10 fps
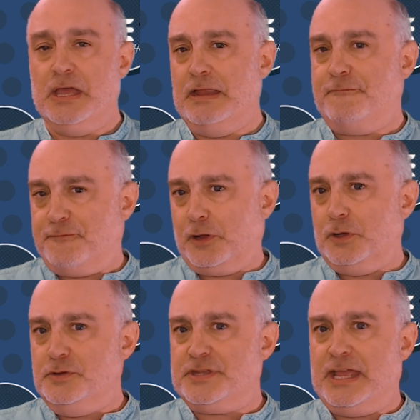It
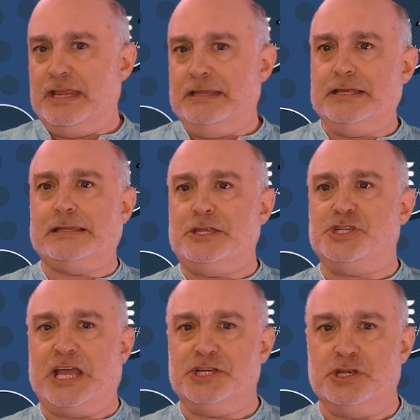followed a legal
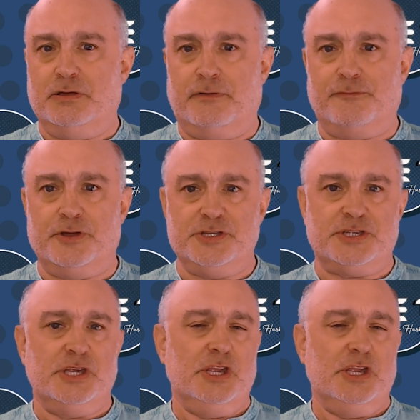education conference.